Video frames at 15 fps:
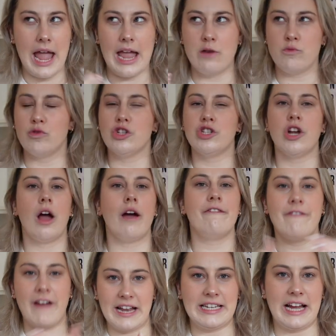It was
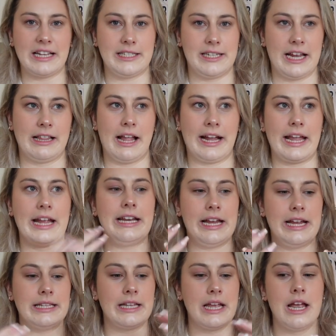fantastic. Like it
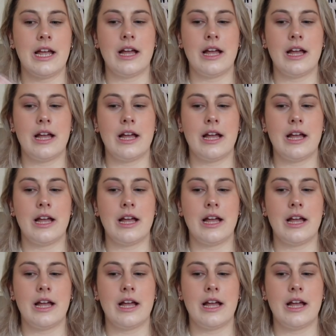is